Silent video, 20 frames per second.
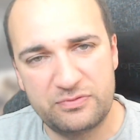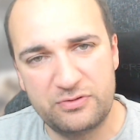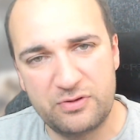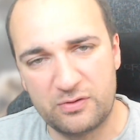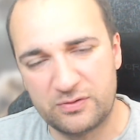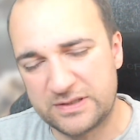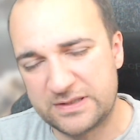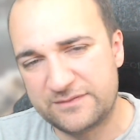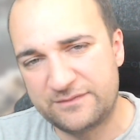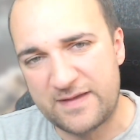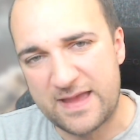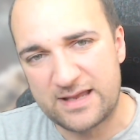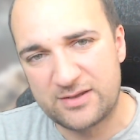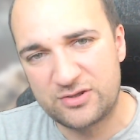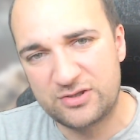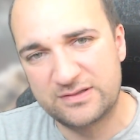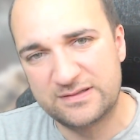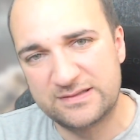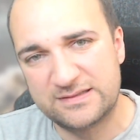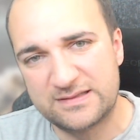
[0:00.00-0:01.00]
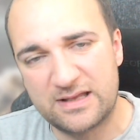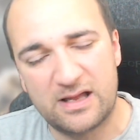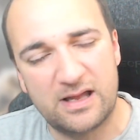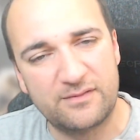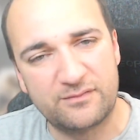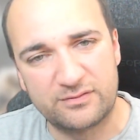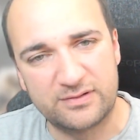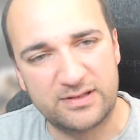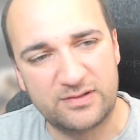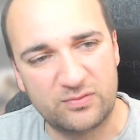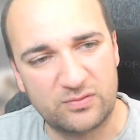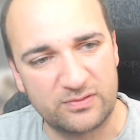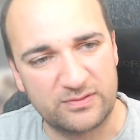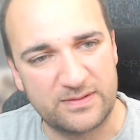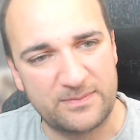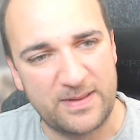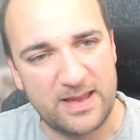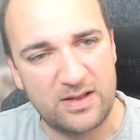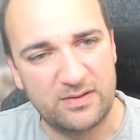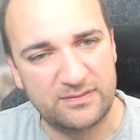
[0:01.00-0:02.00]
Those factions that I've already
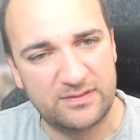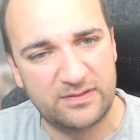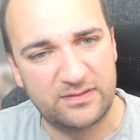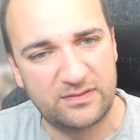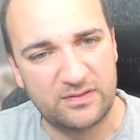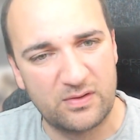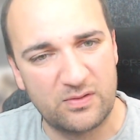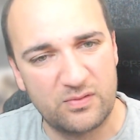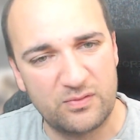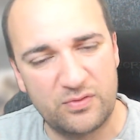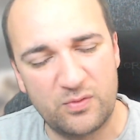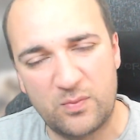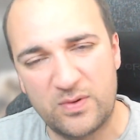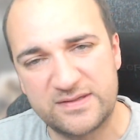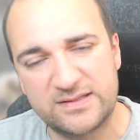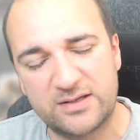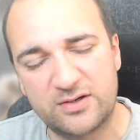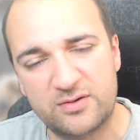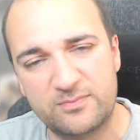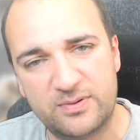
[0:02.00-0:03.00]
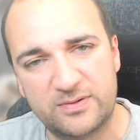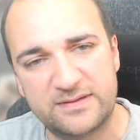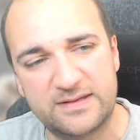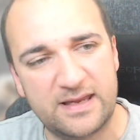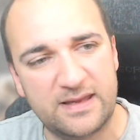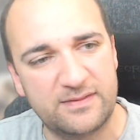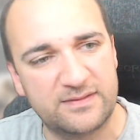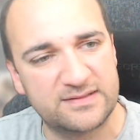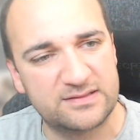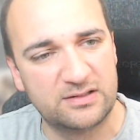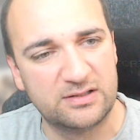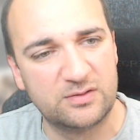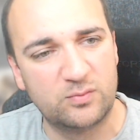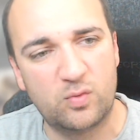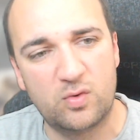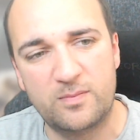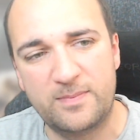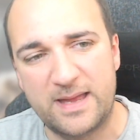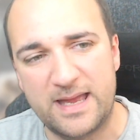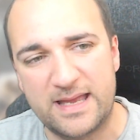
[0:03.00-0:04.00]
talked about, so the ones that can put together solid
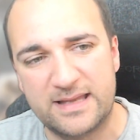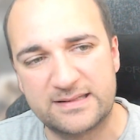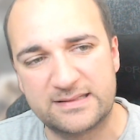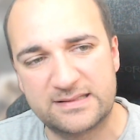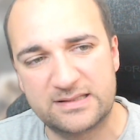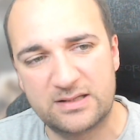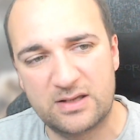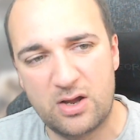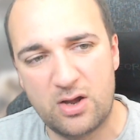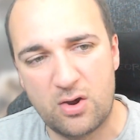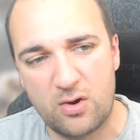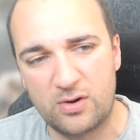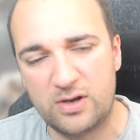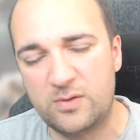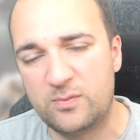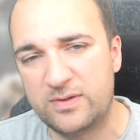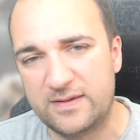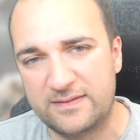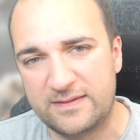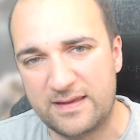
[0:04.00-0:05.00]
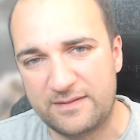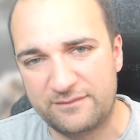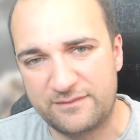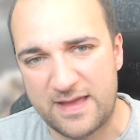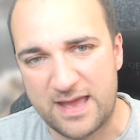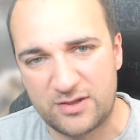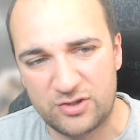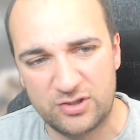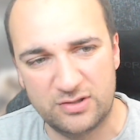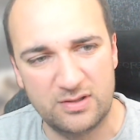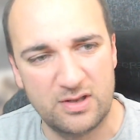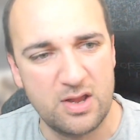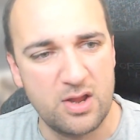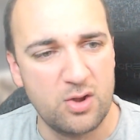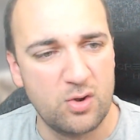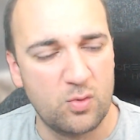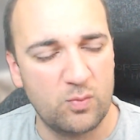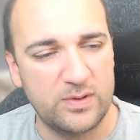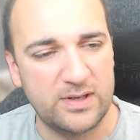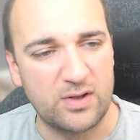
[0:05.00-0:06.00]
warbands wholly within their faction,
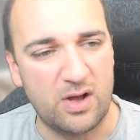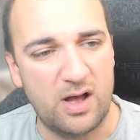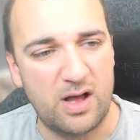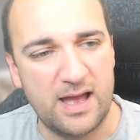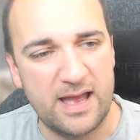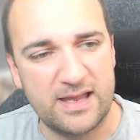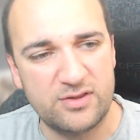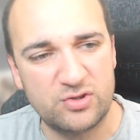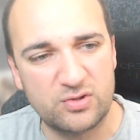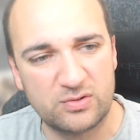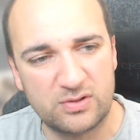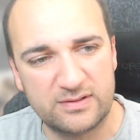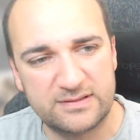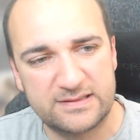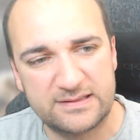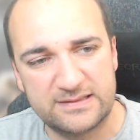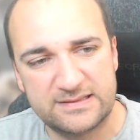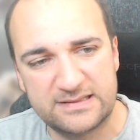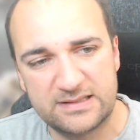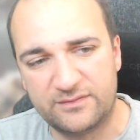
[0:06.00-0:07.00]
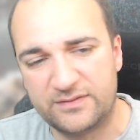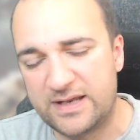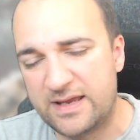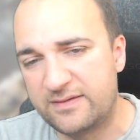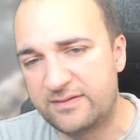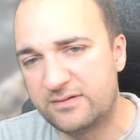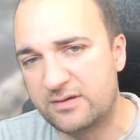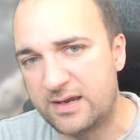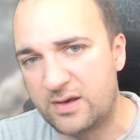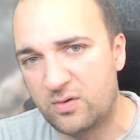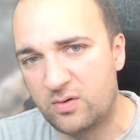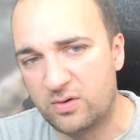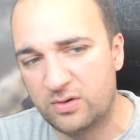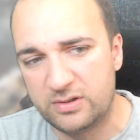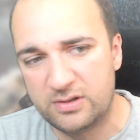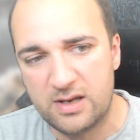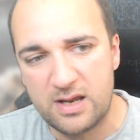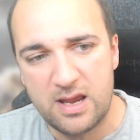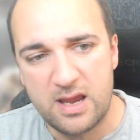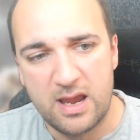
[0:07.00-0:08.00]
we got Ironjaws, Sylvaneth,
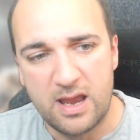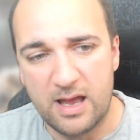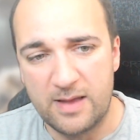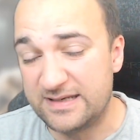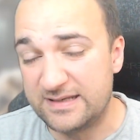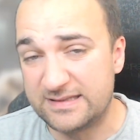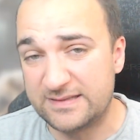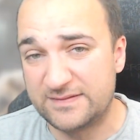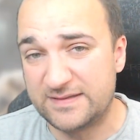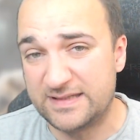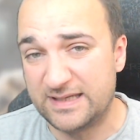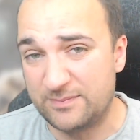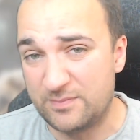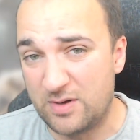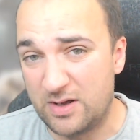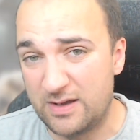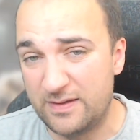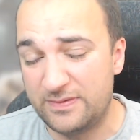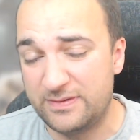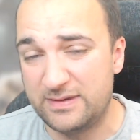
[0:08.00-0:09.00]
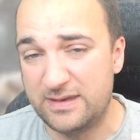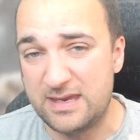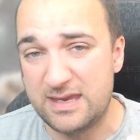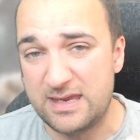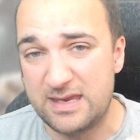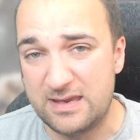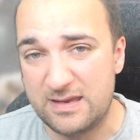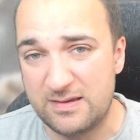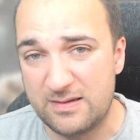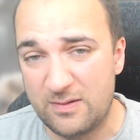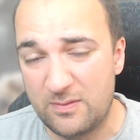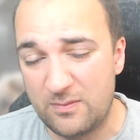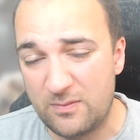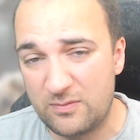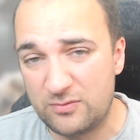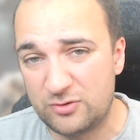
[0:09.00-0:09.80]
Nighthaunt, Cities of Sigmar. The